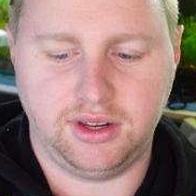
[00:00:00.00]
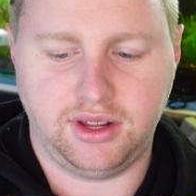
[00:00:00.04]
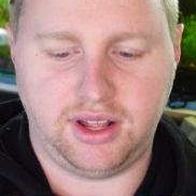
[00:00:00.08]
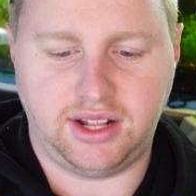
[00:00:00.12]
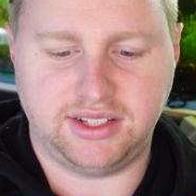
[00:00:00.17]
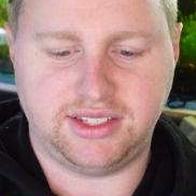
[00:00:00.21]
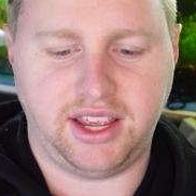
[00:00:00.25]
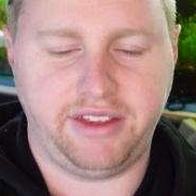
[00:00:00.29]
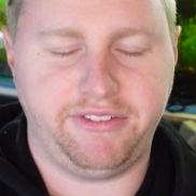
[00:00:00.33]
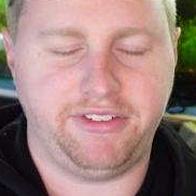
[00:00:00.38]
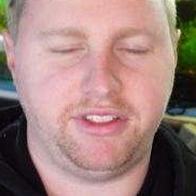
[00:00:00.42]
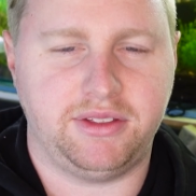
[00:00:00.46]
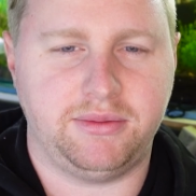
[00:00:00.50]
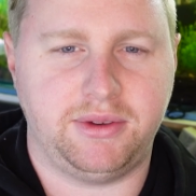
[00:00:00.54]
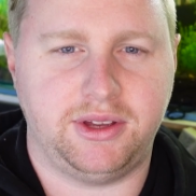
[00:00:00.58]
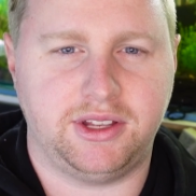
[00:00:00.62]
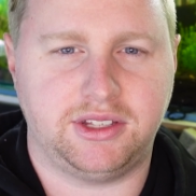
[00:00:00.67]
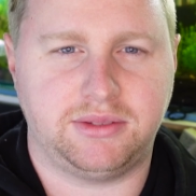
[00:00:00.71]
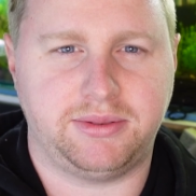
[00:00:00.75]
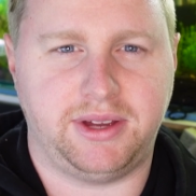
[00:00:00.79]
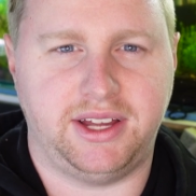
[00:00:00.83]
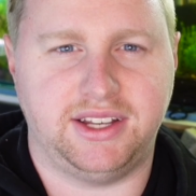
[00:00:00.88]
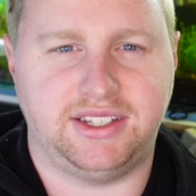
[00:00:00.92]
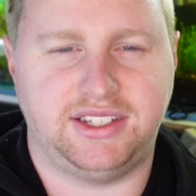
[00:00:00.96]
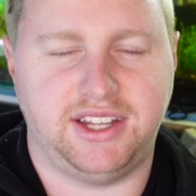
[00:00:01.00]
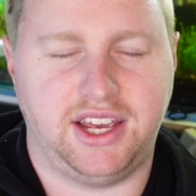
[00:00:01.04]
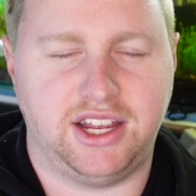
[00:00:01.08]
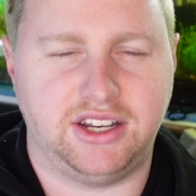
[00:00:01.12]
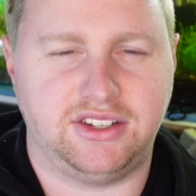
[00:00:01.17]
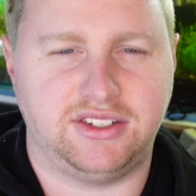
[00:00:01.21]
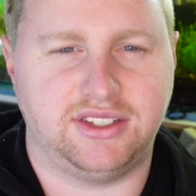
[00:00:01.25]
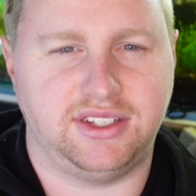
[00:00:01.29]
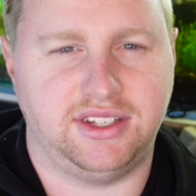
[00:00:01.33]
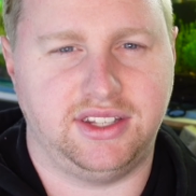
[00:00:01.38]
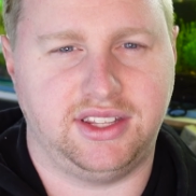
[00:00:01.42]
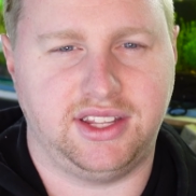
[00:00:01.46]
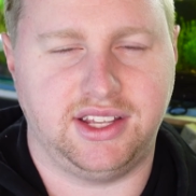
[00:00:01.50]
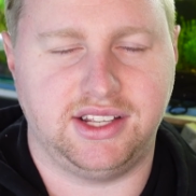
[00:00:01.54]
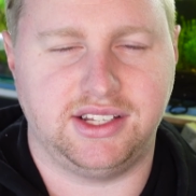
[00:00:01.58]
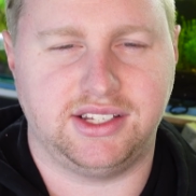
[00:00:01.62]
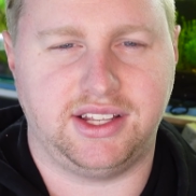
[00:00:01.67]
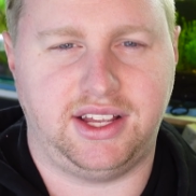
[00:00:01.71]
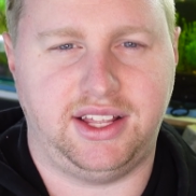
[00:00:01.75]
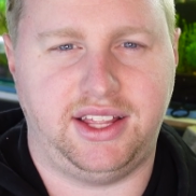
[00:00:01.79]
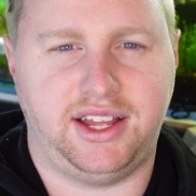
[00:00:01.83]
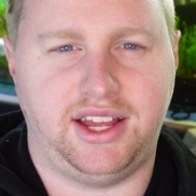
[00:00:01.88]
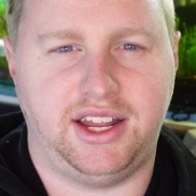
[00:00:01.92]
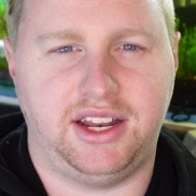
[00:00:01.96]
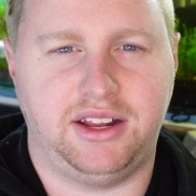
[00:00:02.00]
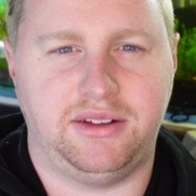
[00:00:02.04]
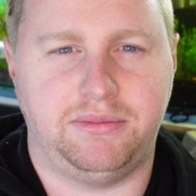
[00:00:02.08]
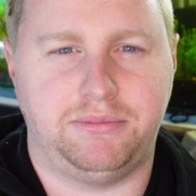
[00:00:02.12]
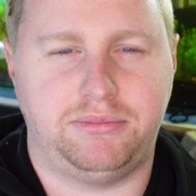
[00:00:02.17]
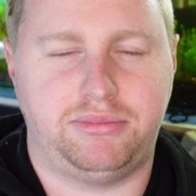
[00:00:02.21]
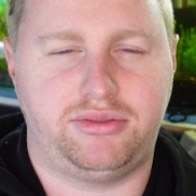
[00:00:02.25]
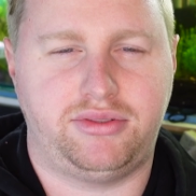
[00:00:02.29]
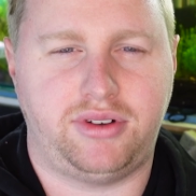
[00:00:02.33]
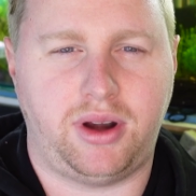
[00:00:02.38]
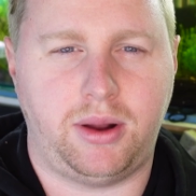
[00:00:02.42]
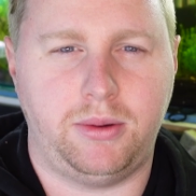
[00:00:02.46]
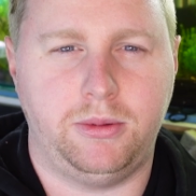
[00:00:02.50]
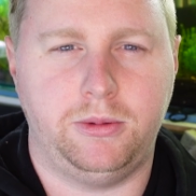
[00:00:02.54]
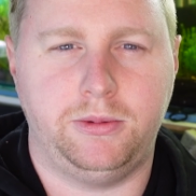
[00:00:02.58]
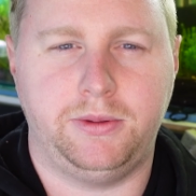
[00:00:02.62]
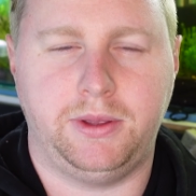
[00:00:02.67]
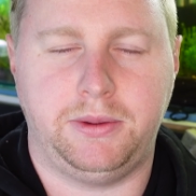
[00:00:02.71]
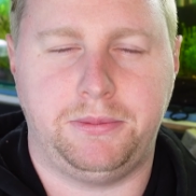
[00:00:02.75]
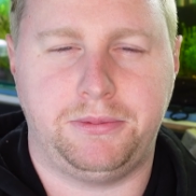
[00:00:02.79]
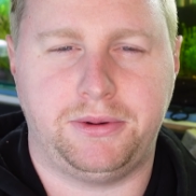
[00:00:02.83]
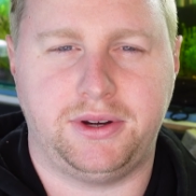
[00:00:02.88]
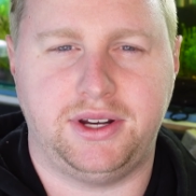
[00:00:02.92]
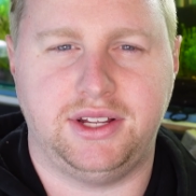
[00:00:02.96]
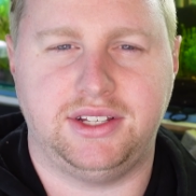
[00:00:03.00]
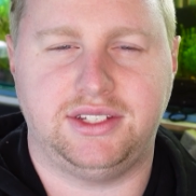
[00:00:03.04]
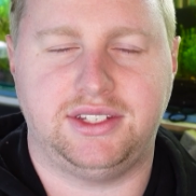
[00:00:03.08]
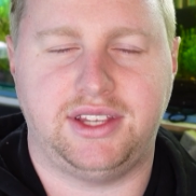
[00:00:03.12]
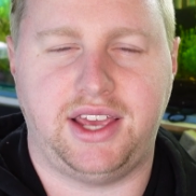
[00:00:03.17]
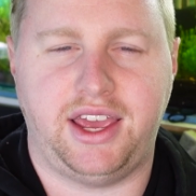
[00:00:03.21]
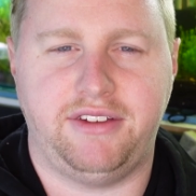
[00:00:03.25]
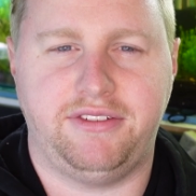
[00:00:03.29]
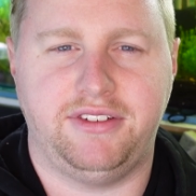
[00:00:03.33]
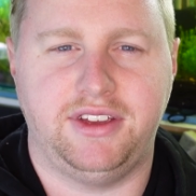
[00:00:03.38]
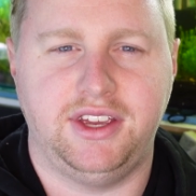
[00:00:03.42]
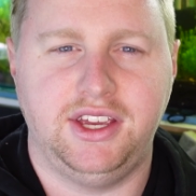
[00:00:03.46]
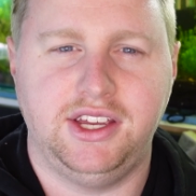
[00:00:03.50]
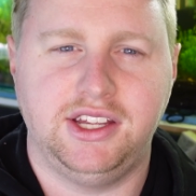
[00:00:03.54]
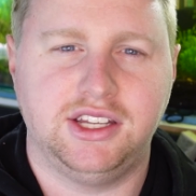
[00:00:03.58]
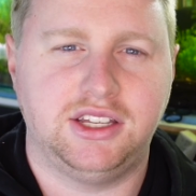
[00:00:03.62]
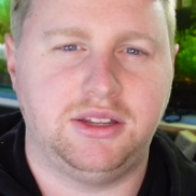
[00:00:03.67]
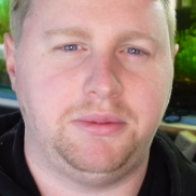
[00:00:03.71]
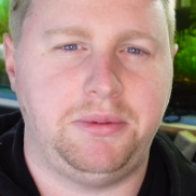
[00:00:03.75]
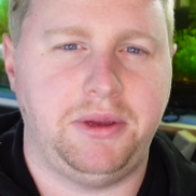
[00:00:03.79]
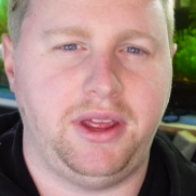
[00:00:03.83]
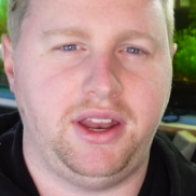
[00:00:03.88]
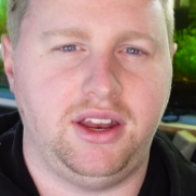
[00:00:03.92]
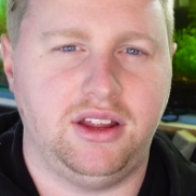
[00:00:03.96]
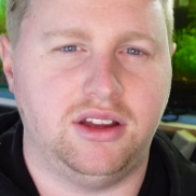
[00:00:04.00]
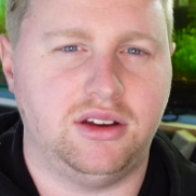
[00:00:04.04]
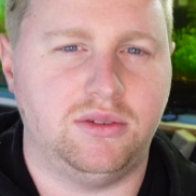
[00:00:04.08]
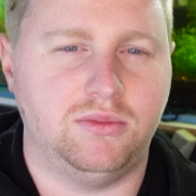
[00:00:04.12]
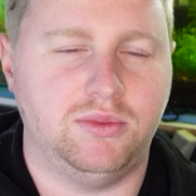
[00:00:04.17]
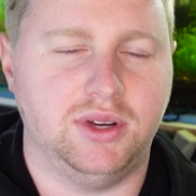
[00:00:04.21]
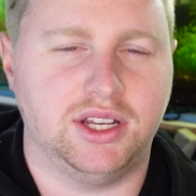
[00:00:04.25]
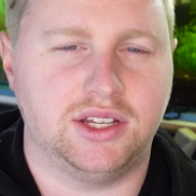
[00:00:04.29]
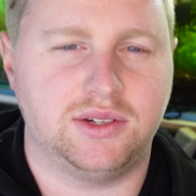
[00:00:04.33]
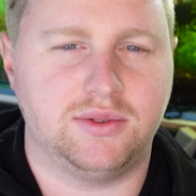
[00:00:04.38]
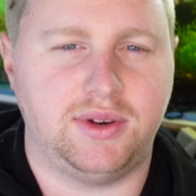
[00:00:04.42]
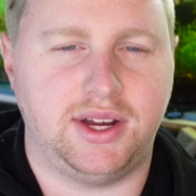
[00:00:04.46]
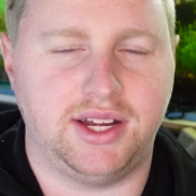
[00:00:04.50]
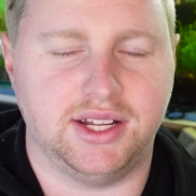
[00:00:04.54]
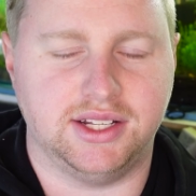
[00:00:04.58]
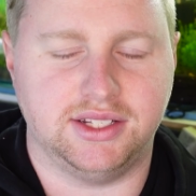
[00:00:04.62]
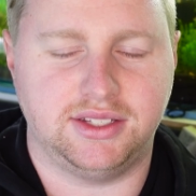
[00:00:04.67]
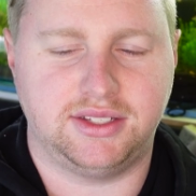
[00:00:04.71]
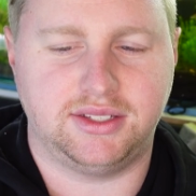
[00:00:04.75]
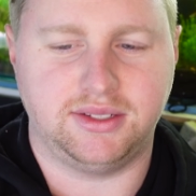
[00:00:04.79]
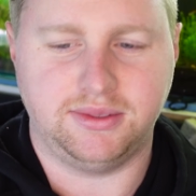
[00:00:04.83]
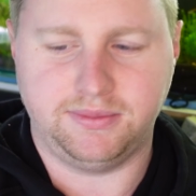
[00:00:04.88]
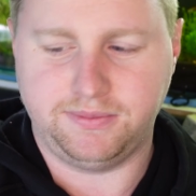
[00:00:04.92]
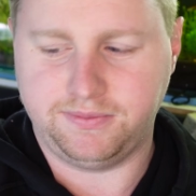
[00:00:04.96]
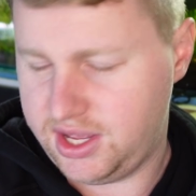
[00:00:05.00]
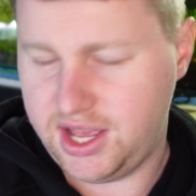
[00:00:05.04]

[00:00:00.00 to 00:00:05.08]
I'd say for the most part, tetras and things like that are probably pretty safe, depending on which ones.